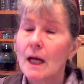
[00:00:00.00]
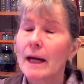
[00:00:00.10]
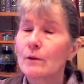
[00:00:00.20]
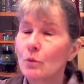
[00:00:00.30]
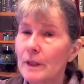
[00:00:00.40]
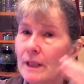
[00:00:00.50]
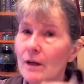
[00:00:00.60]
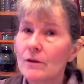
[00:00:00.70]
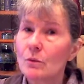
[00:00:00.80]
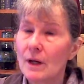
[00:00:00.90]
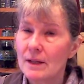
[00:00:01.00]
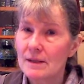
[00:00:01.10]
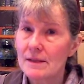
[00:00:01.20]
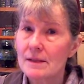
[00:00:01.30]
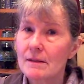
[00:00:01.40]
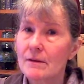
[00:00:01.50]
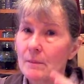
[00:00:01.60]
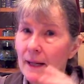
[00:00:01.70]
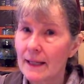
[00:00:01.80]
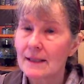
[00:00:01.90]
And we are the ones, the
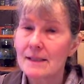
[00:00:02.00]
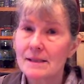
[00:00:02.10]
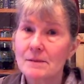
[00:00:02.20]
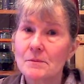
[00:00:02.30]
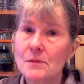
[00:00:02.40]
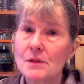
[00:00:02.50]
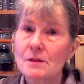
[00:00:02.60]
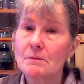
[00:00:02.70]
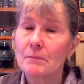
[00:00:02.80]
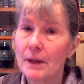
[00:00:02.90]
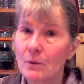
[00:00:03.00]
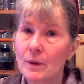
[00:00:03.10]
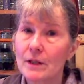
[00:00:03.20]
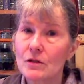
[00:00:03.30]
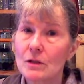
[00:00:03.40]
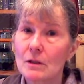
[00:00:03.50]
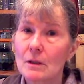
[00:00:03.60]
mechanisms by which